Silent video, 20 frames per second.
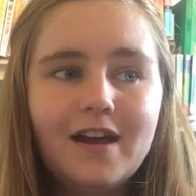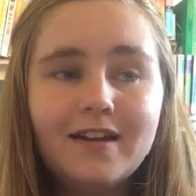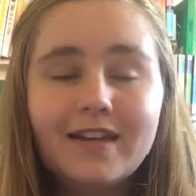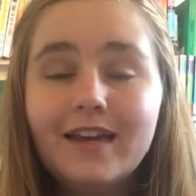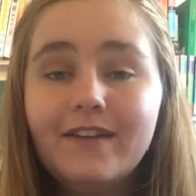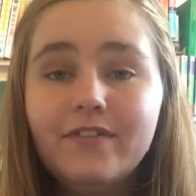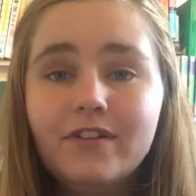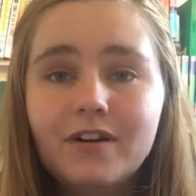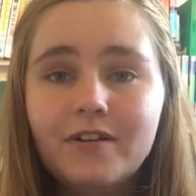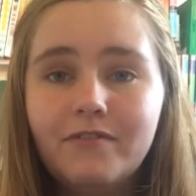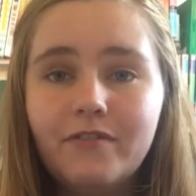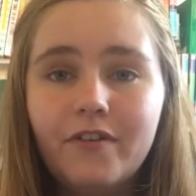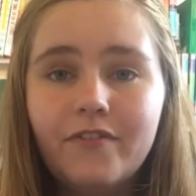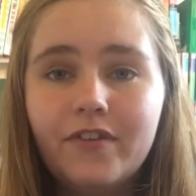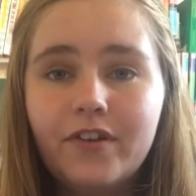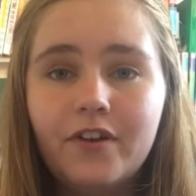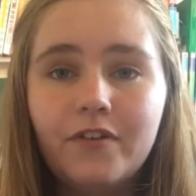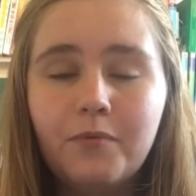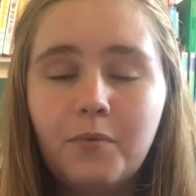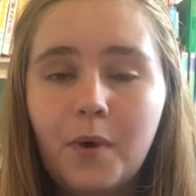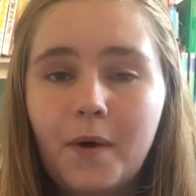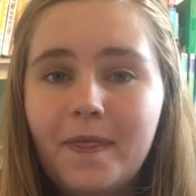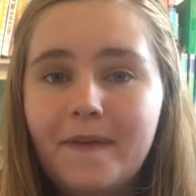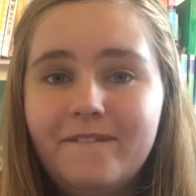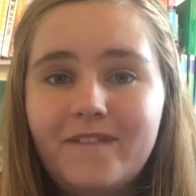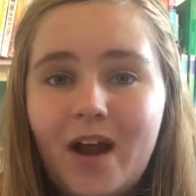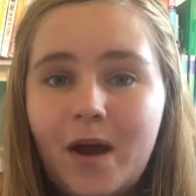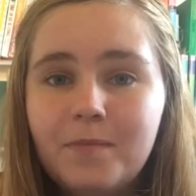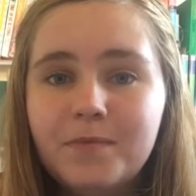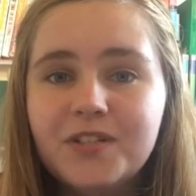given a review of why they've
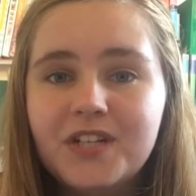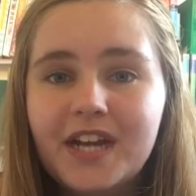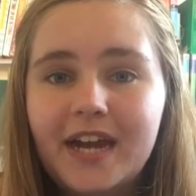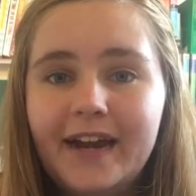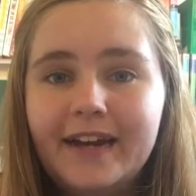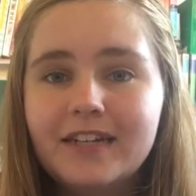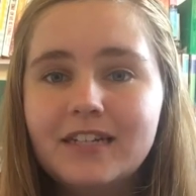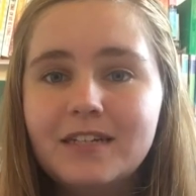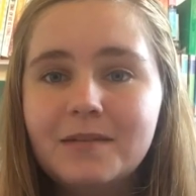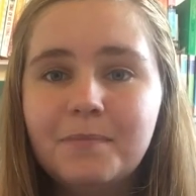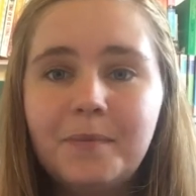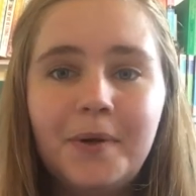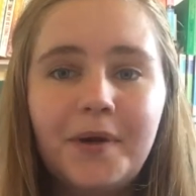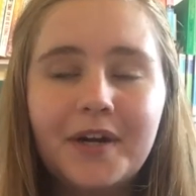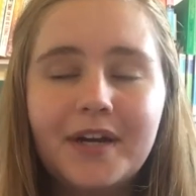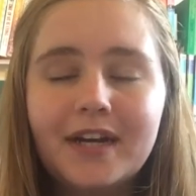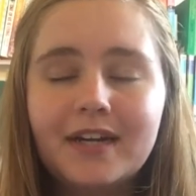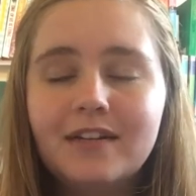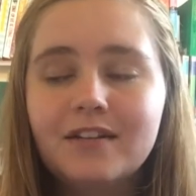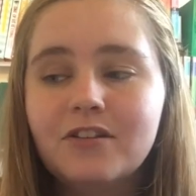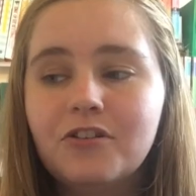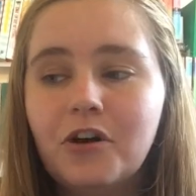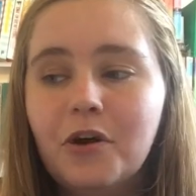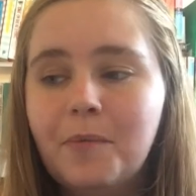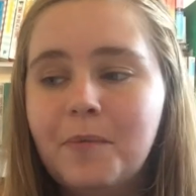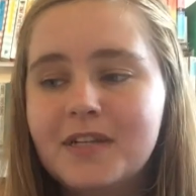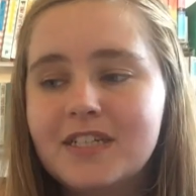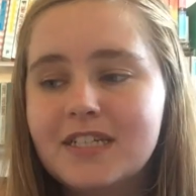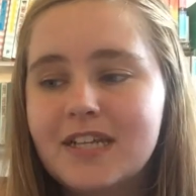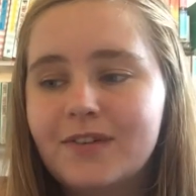absolutely hated a book, and in the
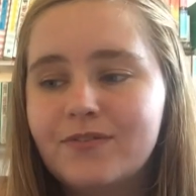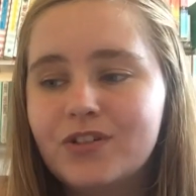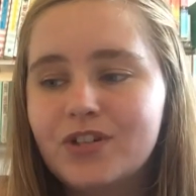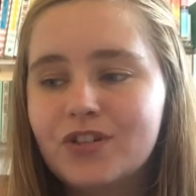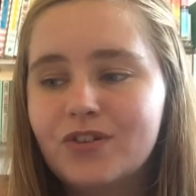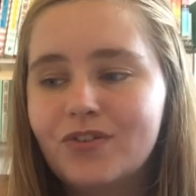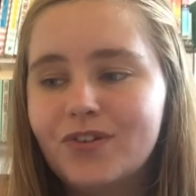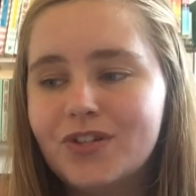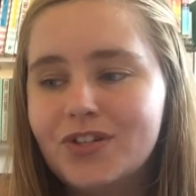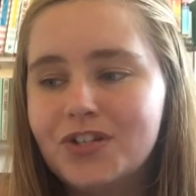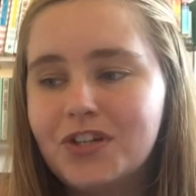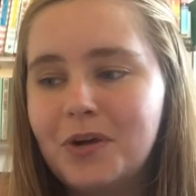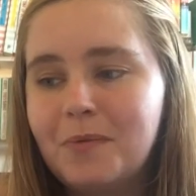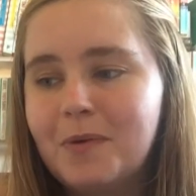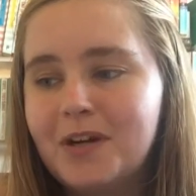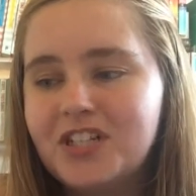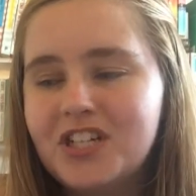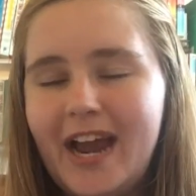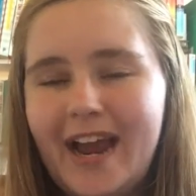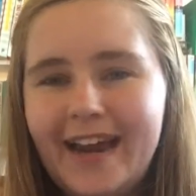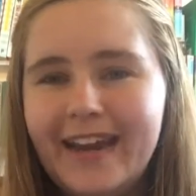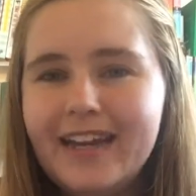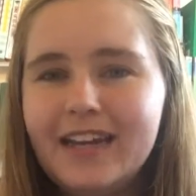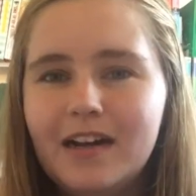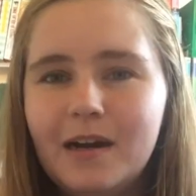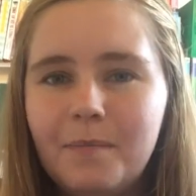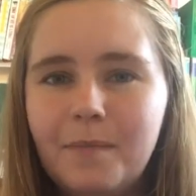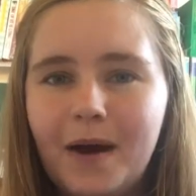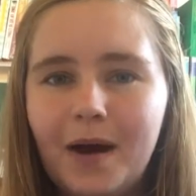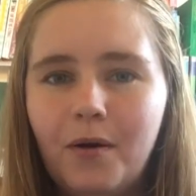comments they've just gotten so much hate
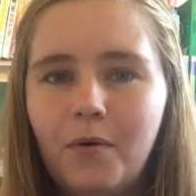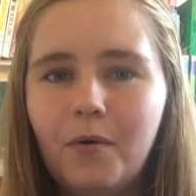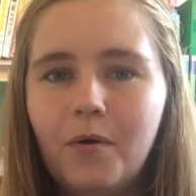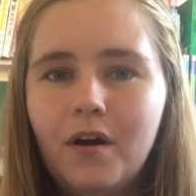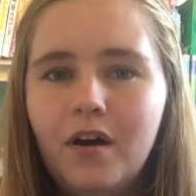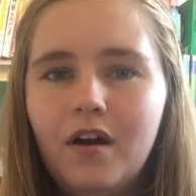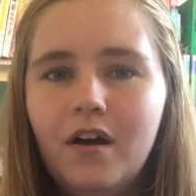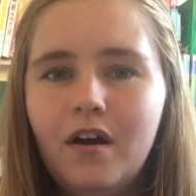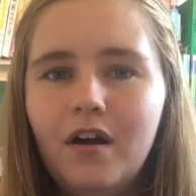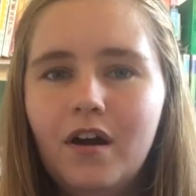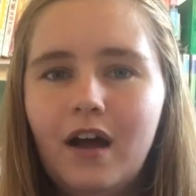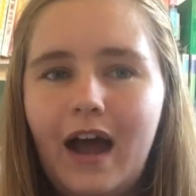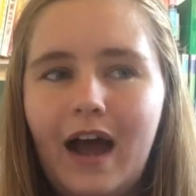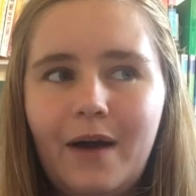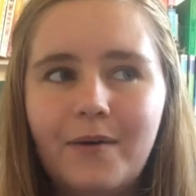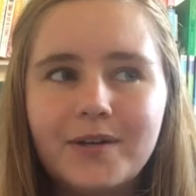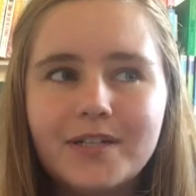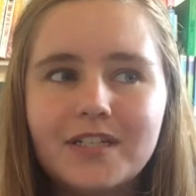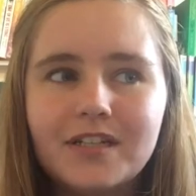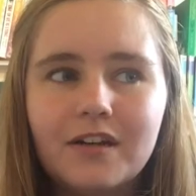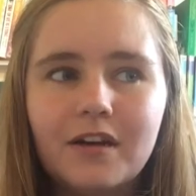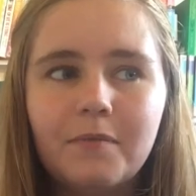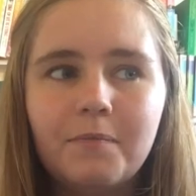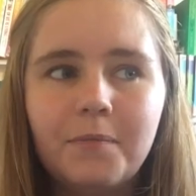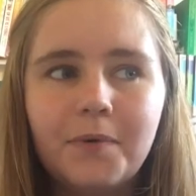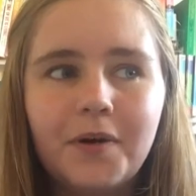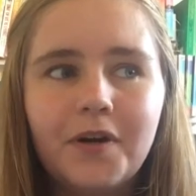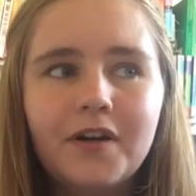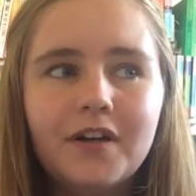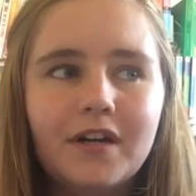about how it's a good
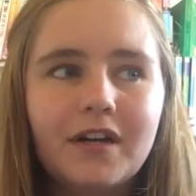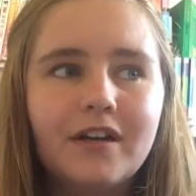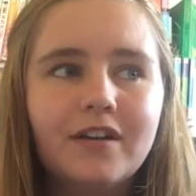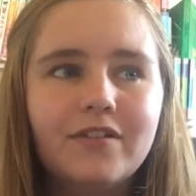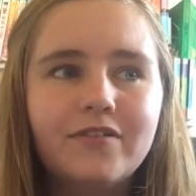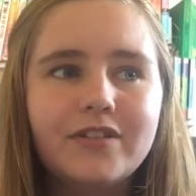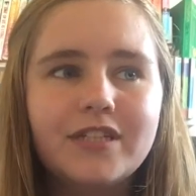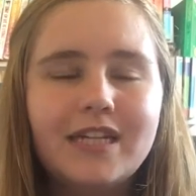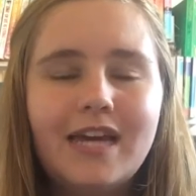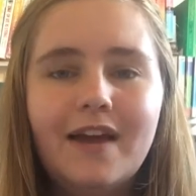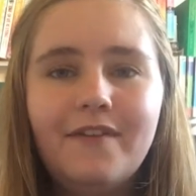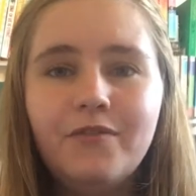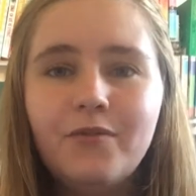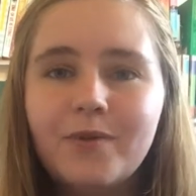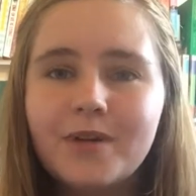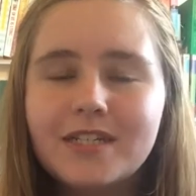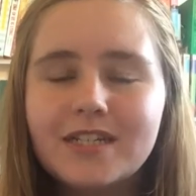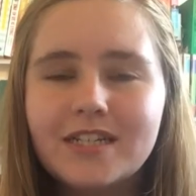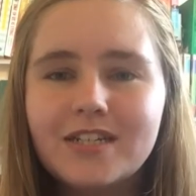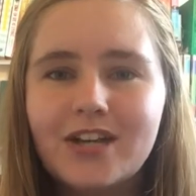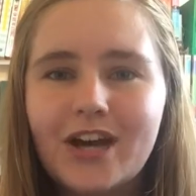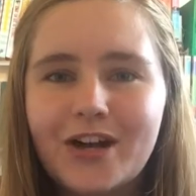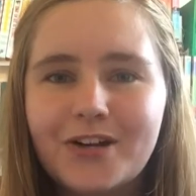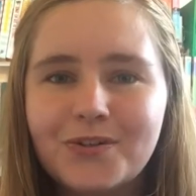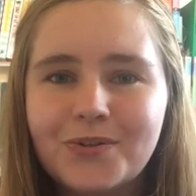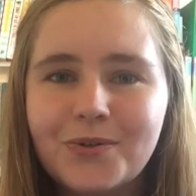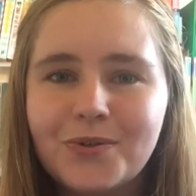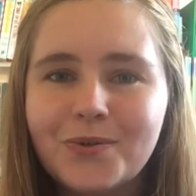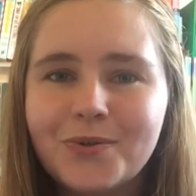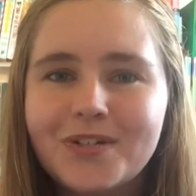book. And obviously everyone's
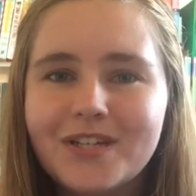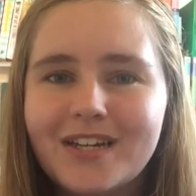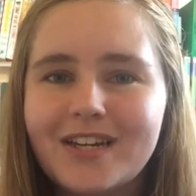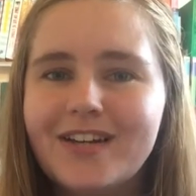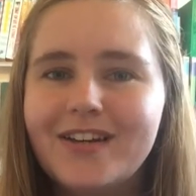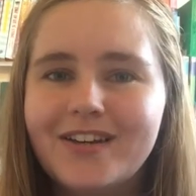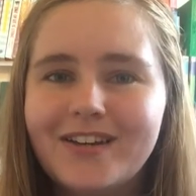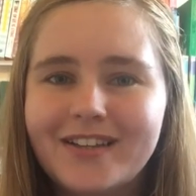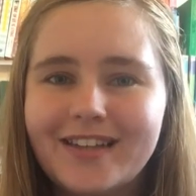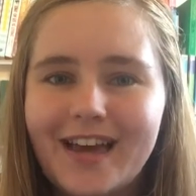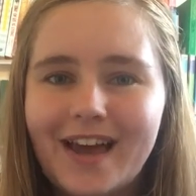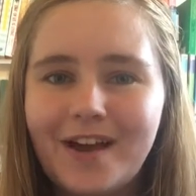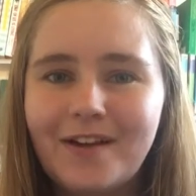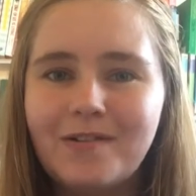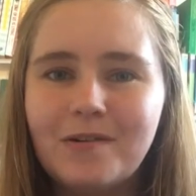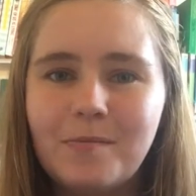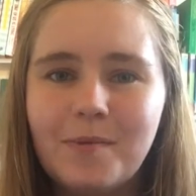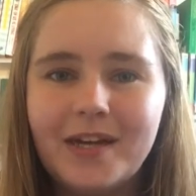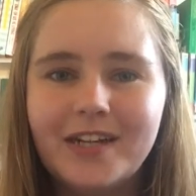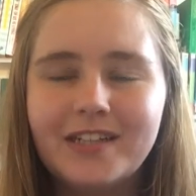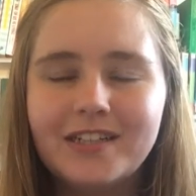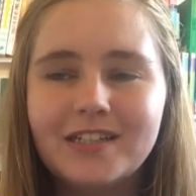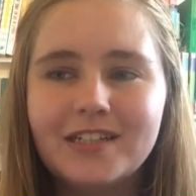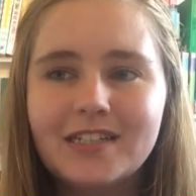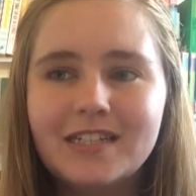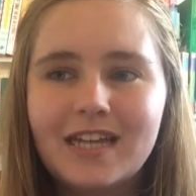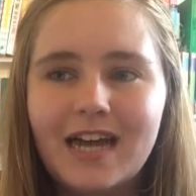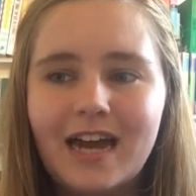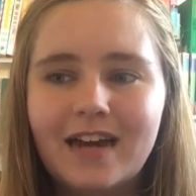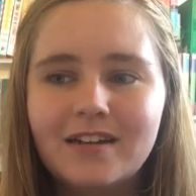entitled to their own
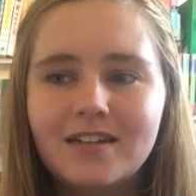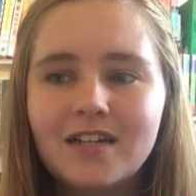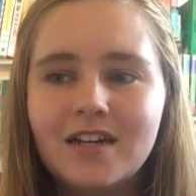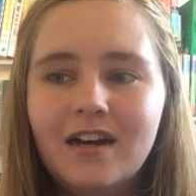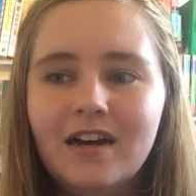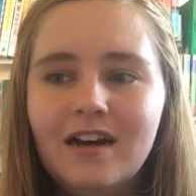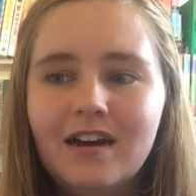opinions, and